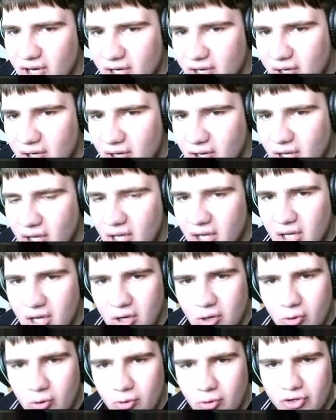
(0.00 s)
Uh,
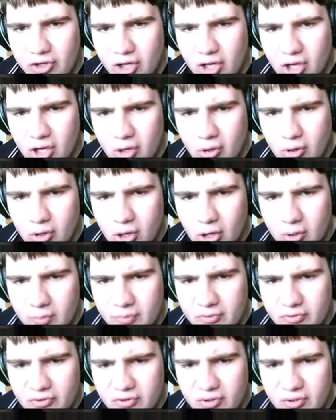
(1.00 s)
audio
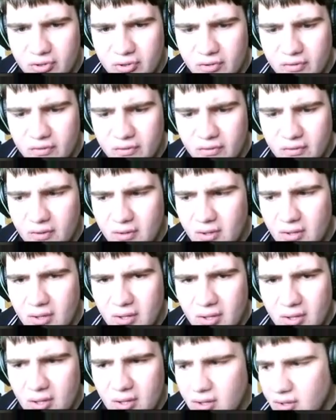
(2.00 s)
options.
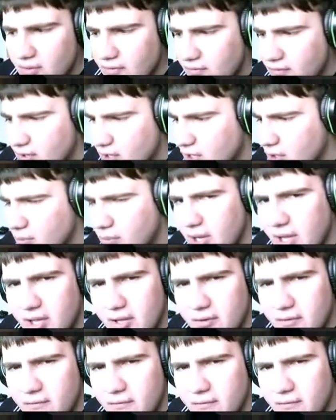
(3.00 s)
Is there a way of